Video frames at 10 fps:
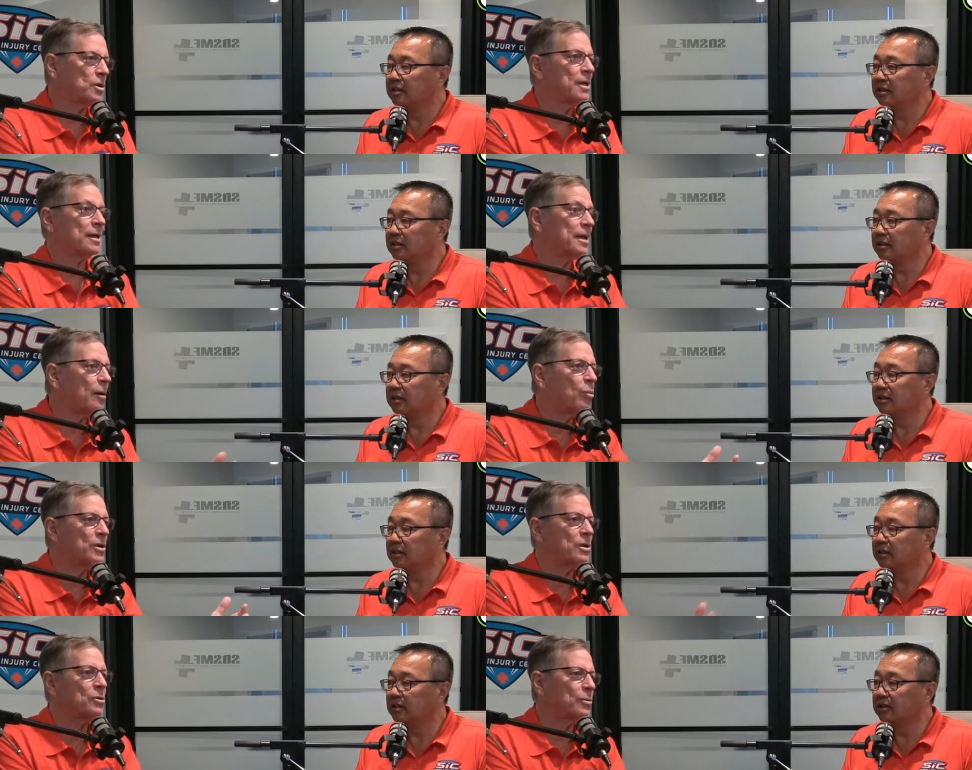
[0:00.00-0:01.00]
Speaker 1: tell them
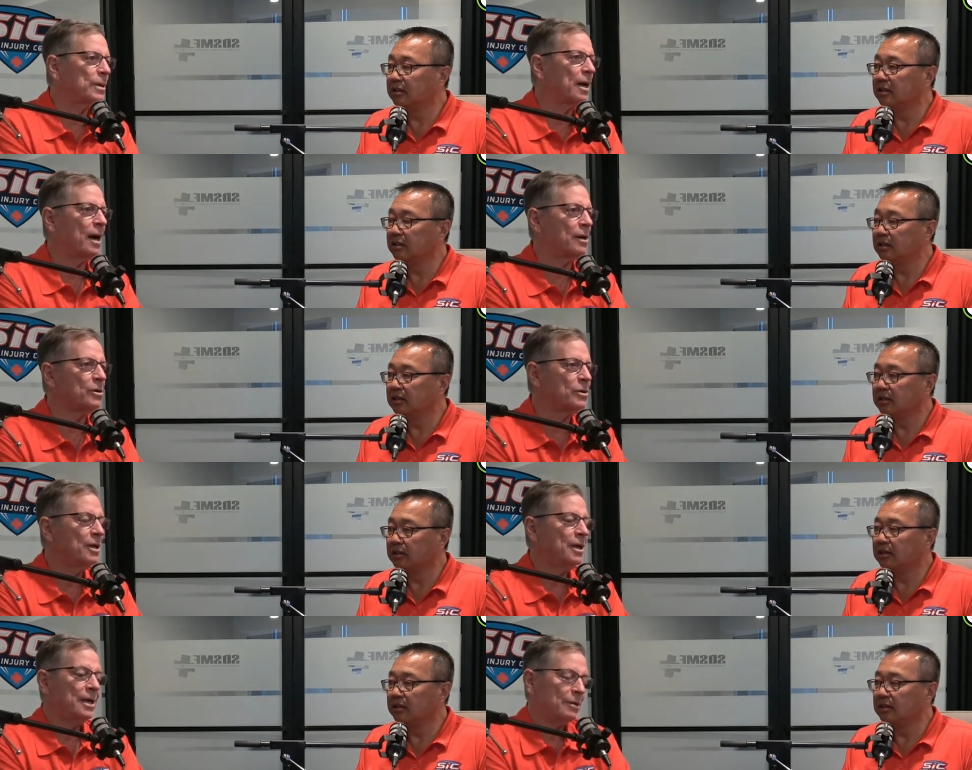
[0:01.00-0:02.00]
what to do in the huddle.
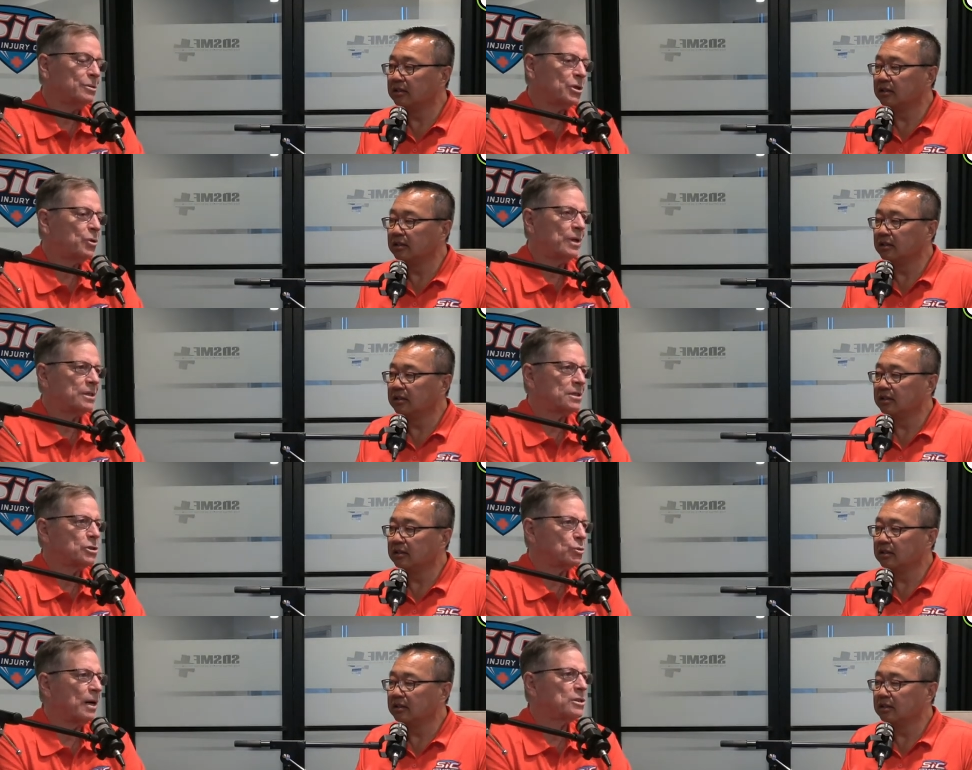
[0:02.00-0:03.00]
It was a unique
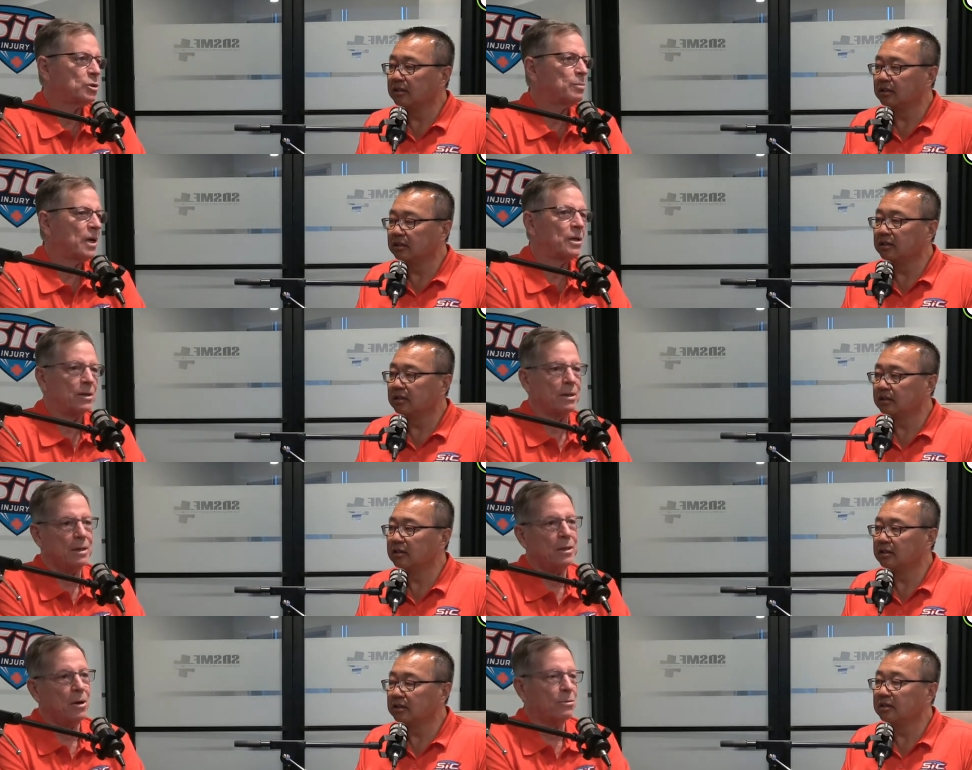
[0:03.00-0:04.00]
situation, but
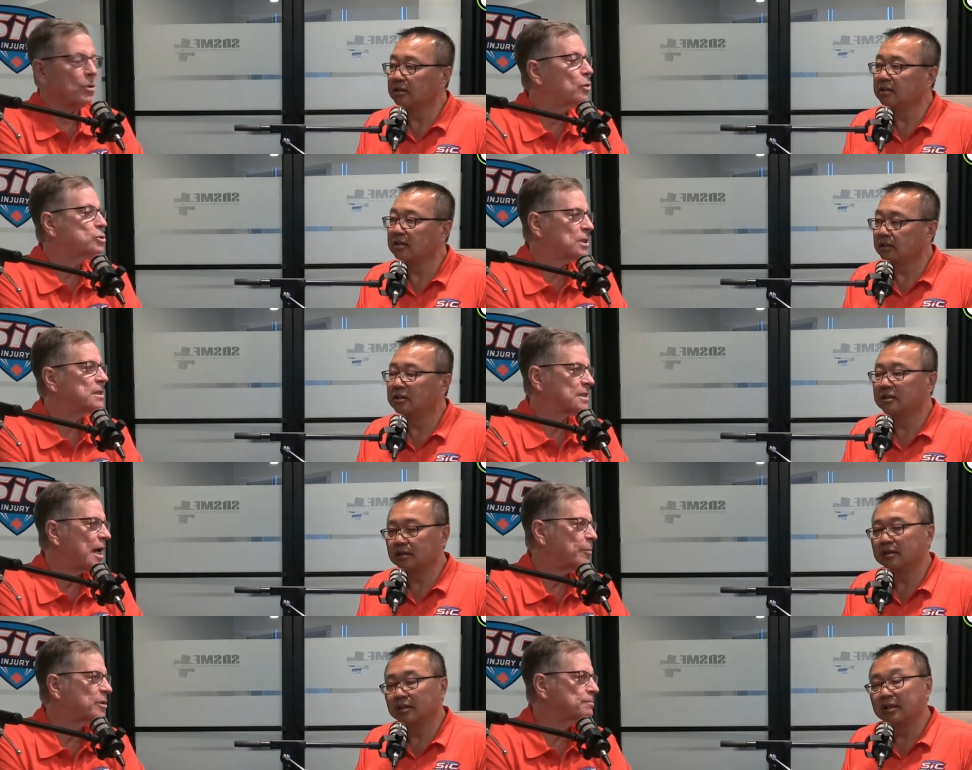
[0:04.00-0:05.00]
you know those things
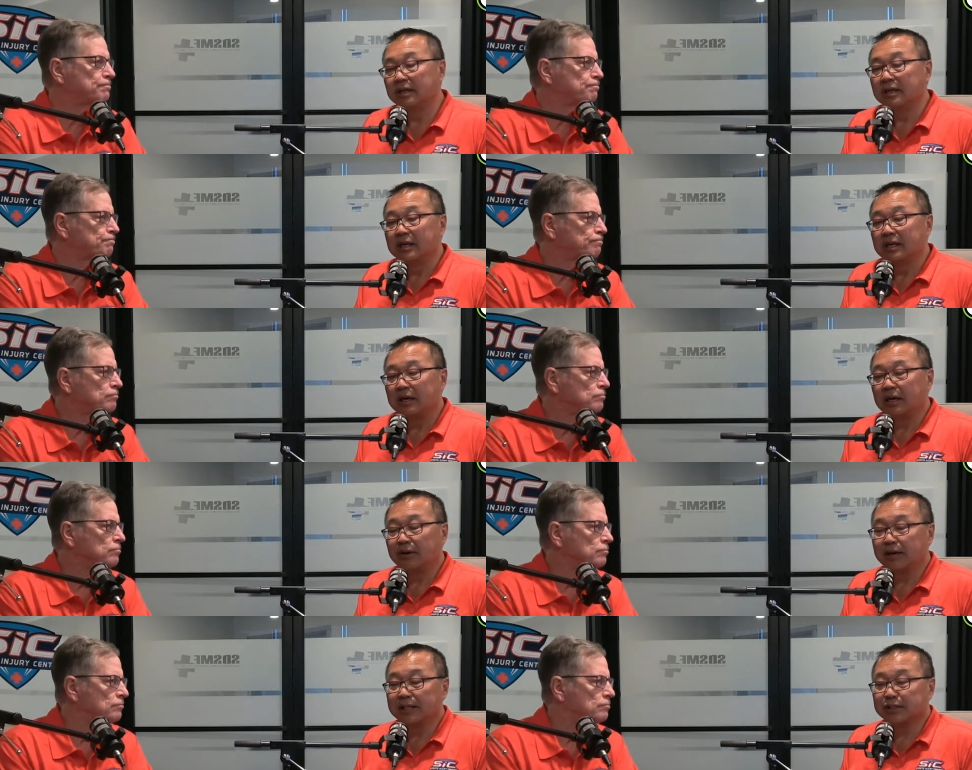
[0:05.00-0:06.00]
happen.
Speaker 2: All
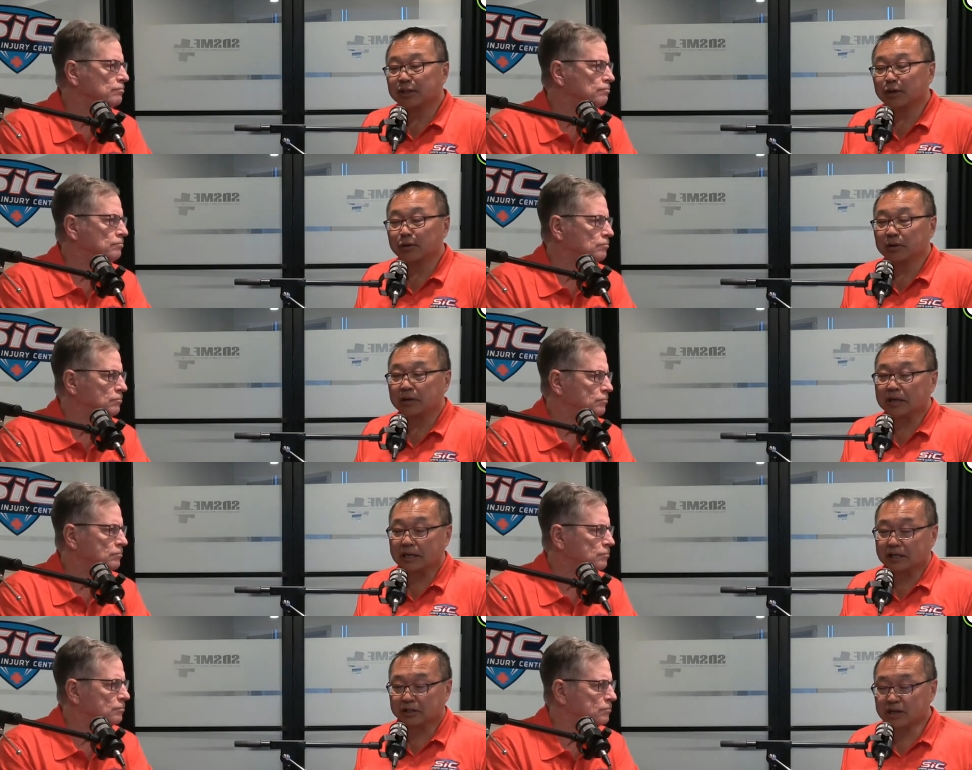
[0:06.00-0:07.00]
right, so
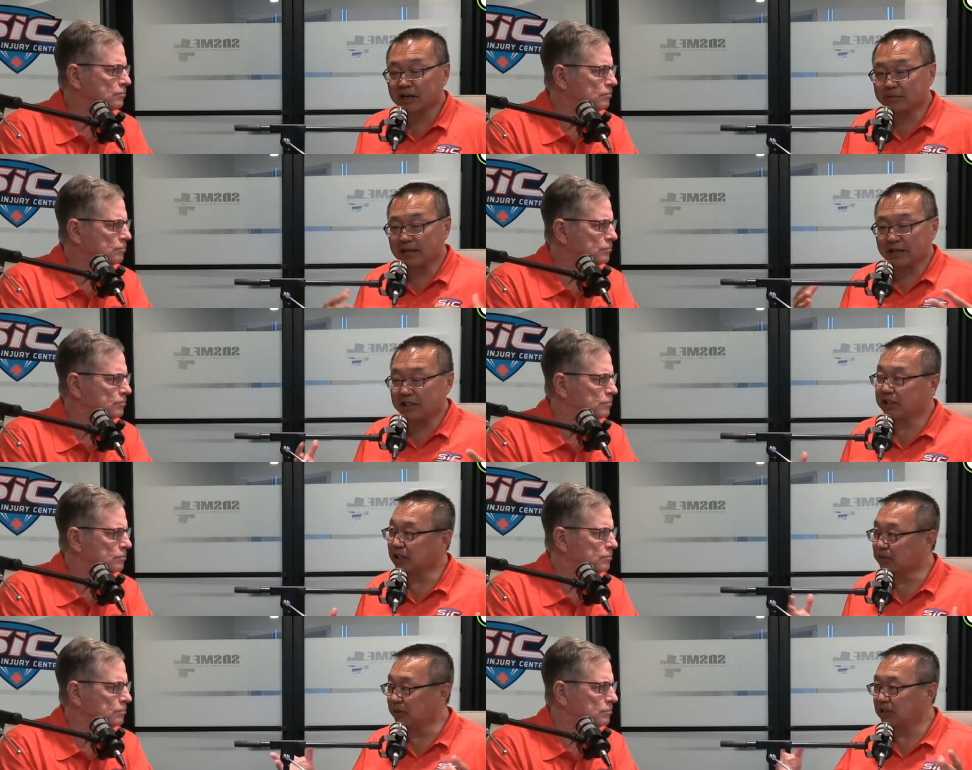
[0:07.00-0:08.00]
talk about
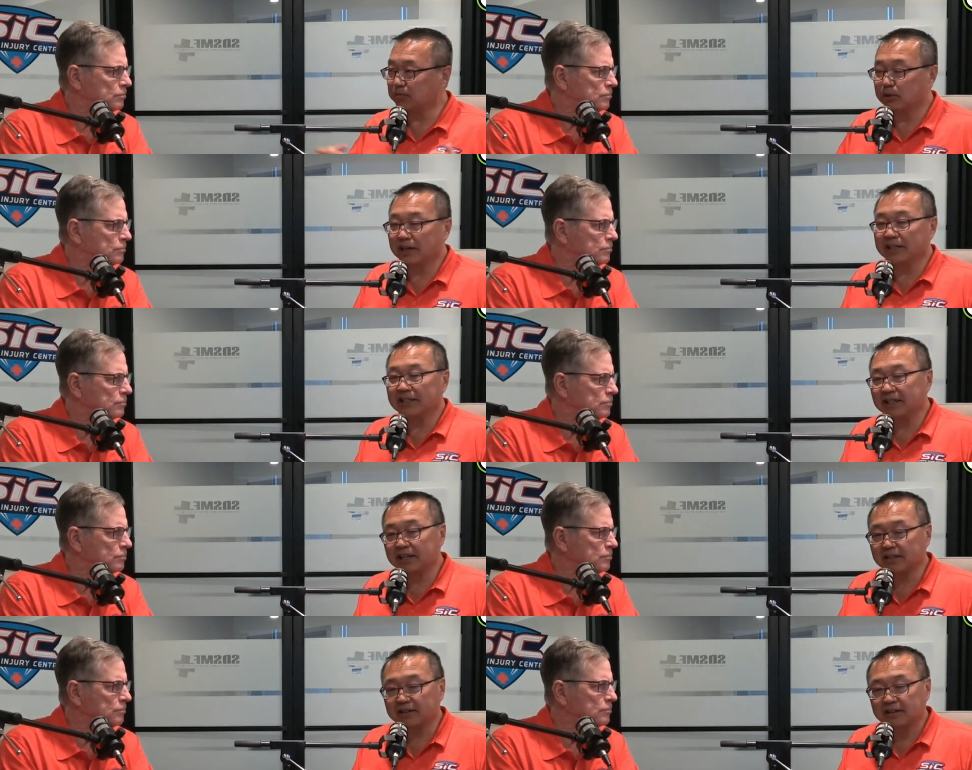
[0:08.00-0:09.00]
adjustments and playing
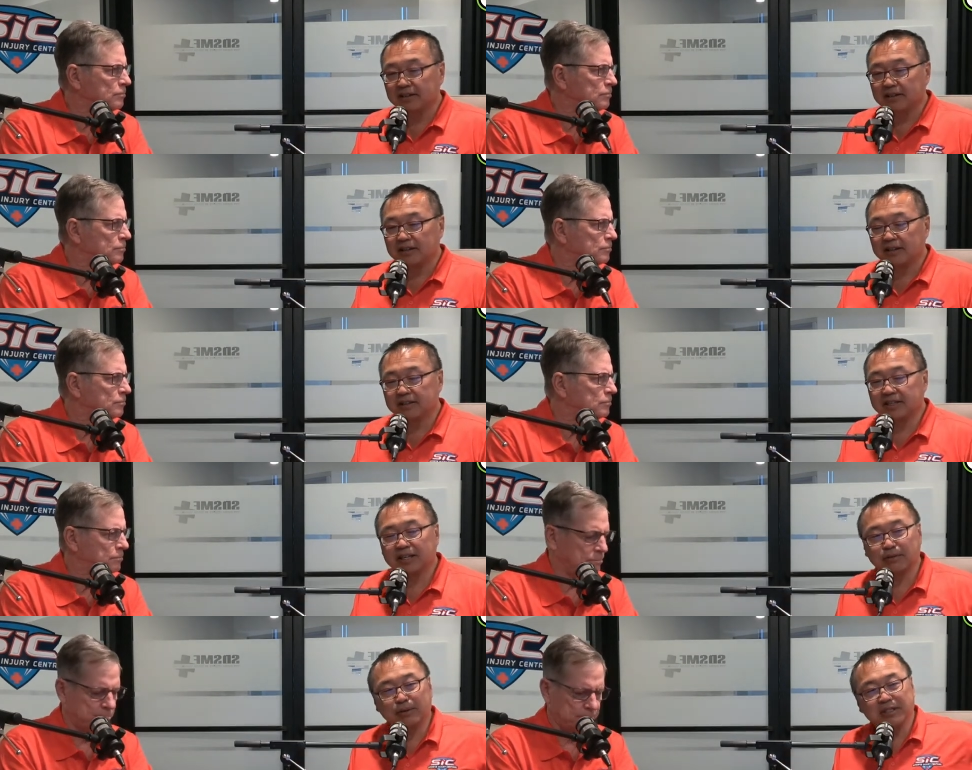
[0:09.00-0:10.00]
together. Uh,
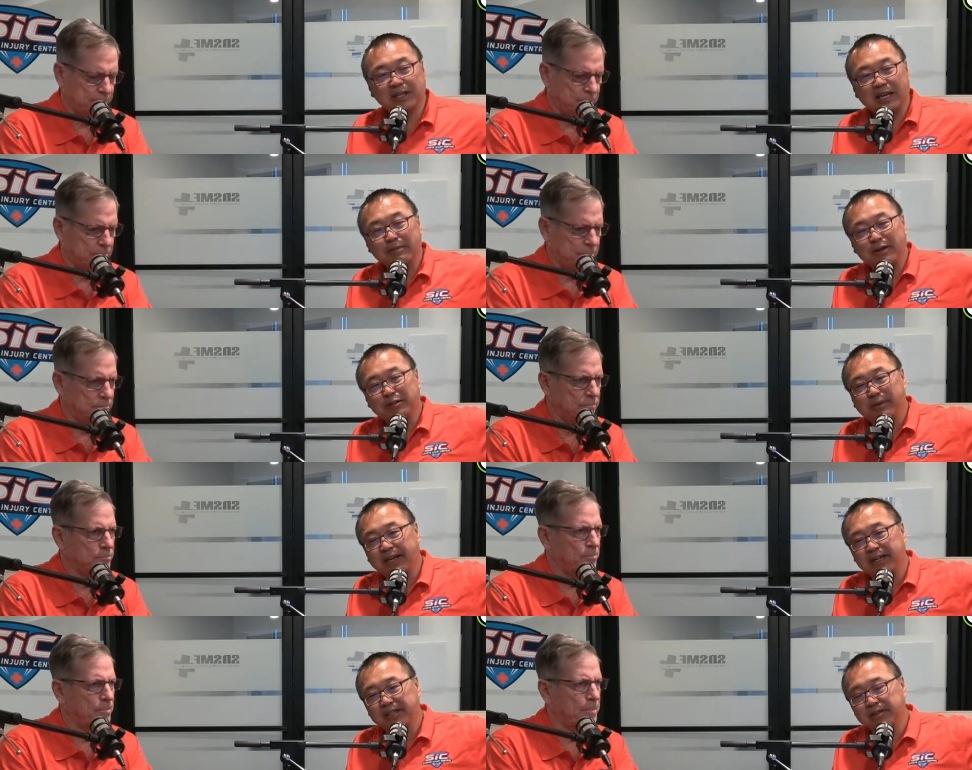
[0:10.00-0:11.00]
Taylor, what was the game I was
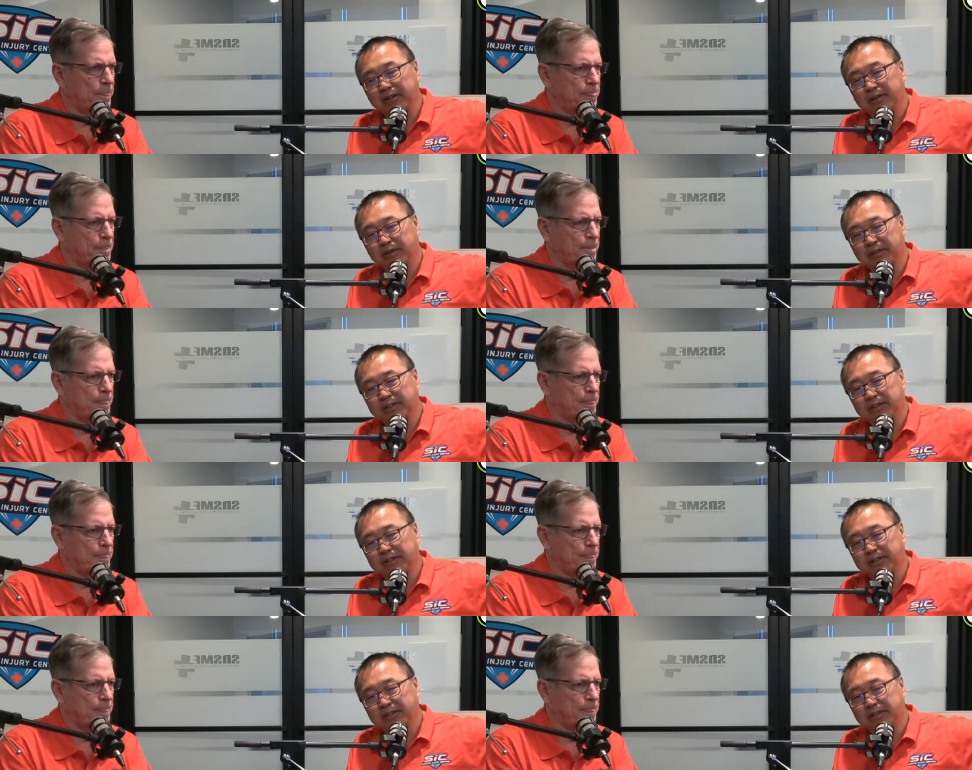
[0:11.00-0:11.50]
mad at you? The Colts